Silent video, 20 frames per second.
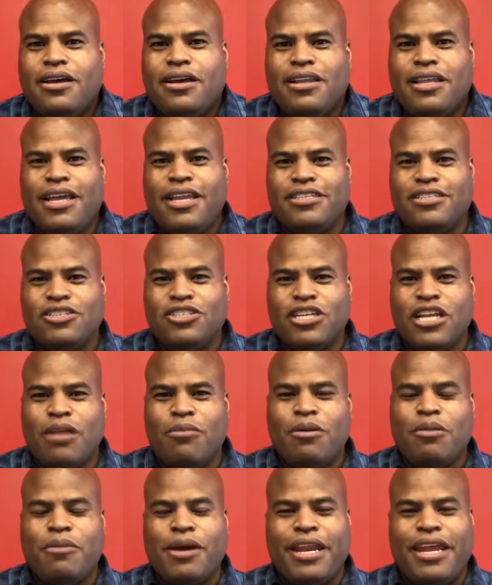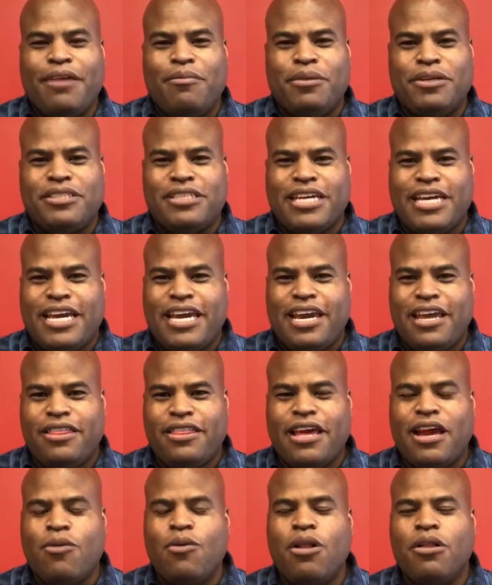Ladies and gentlemen, my name is
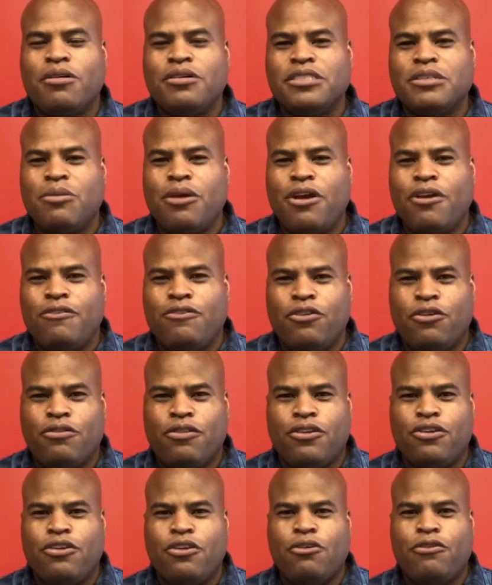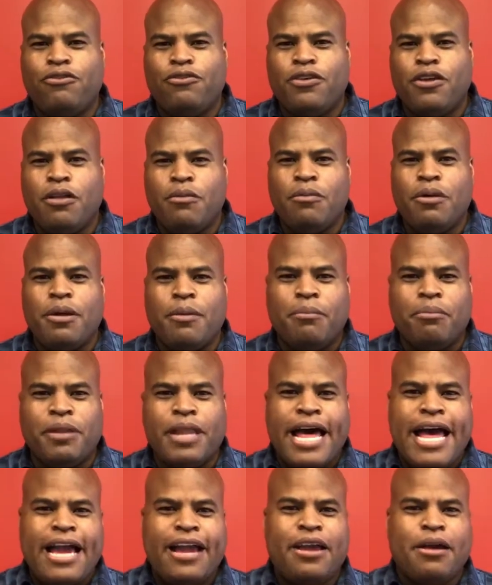Keith, and welcome to my review of the new film,
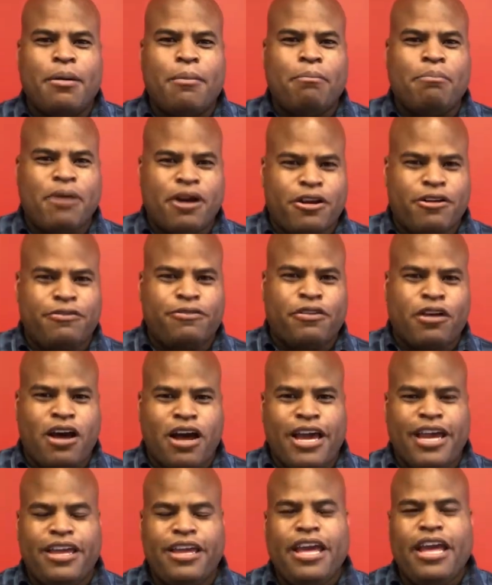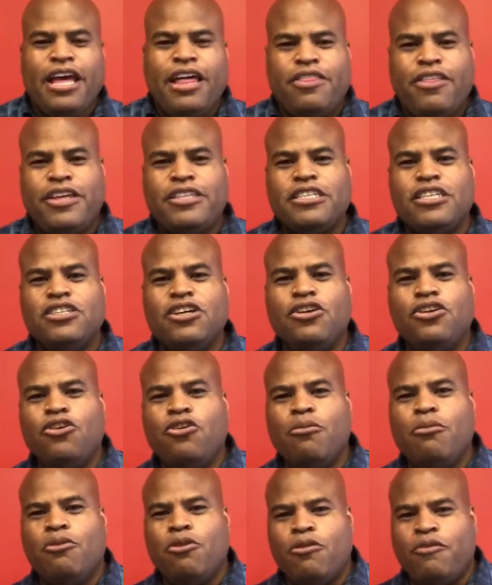Black Butterfly. This is a
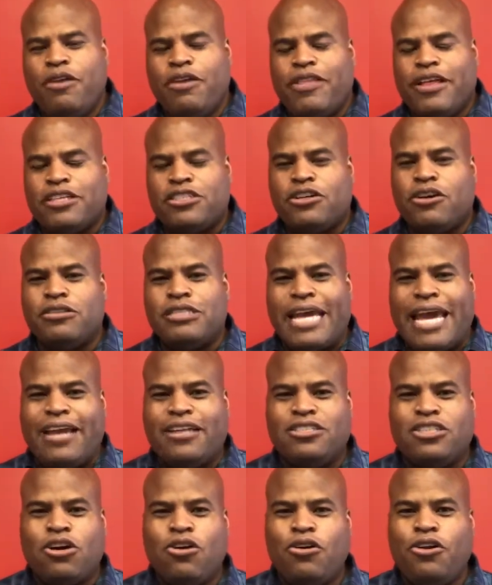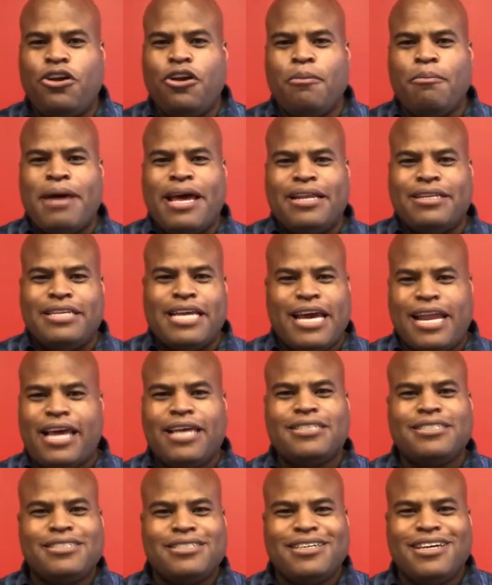new movie that stars Antonio
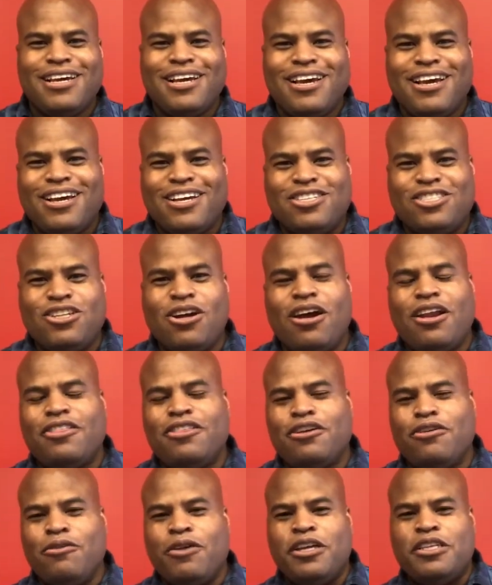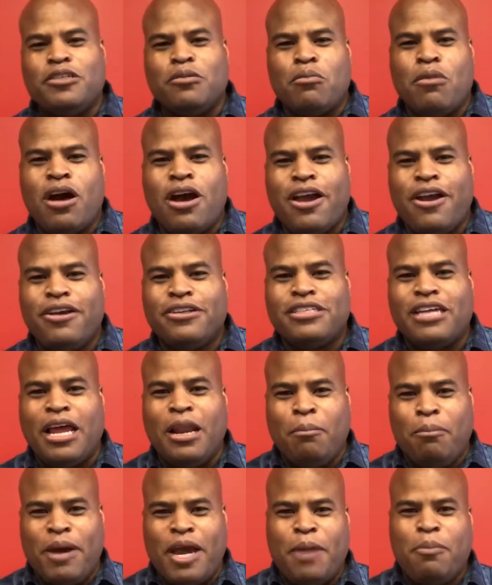Banderas, Jonathan Rhys Meyers,
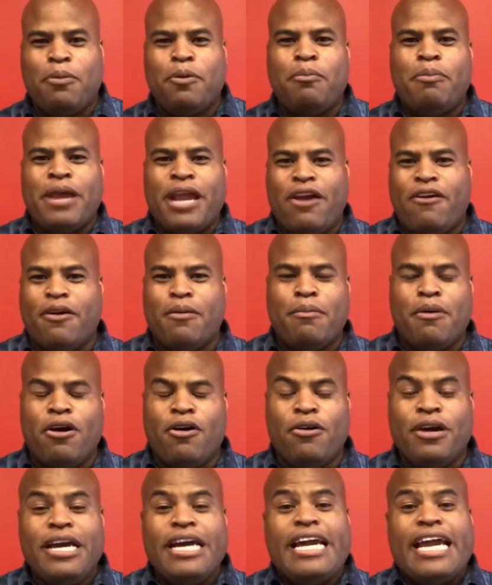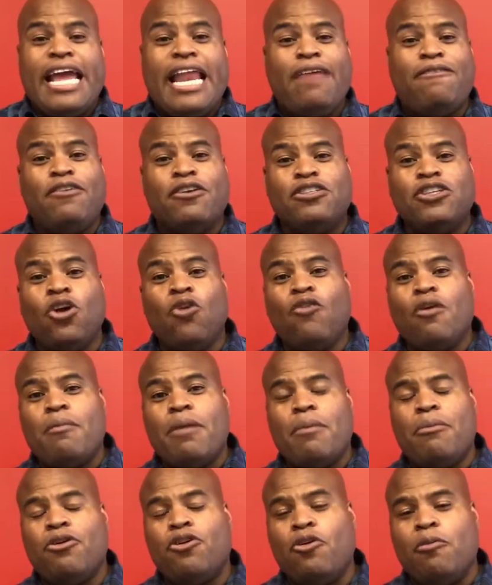and Piper Perabo. And if you don't
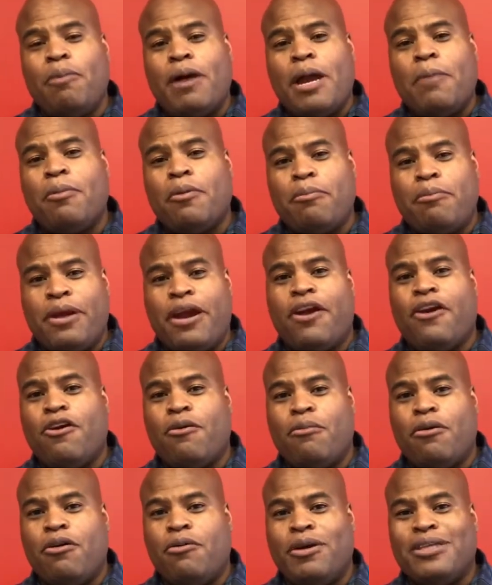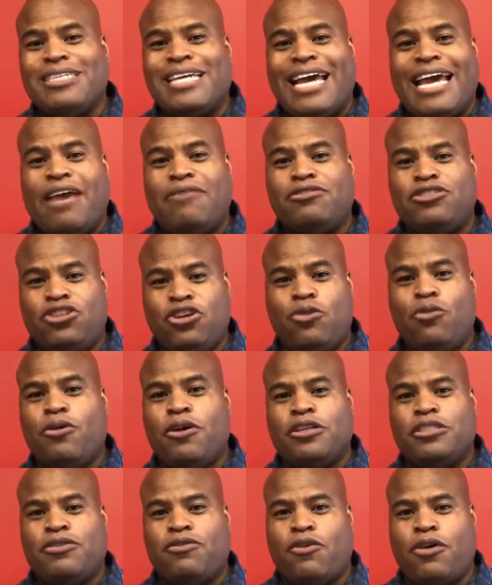remember who Piper Perabo is, I have two
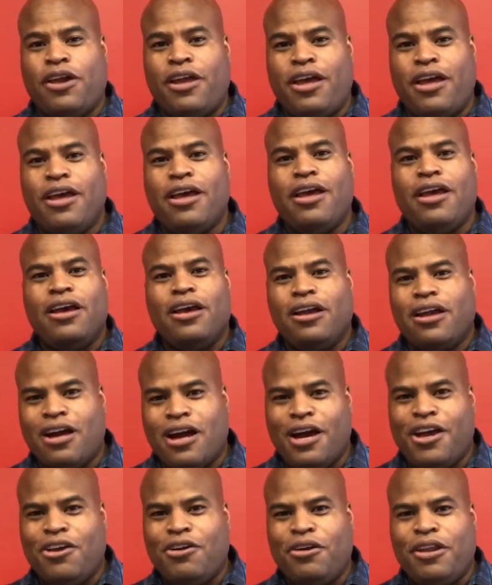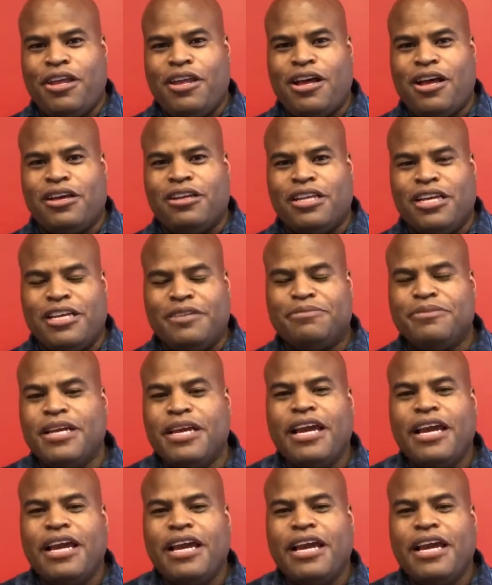words for you. Coyote Ugly.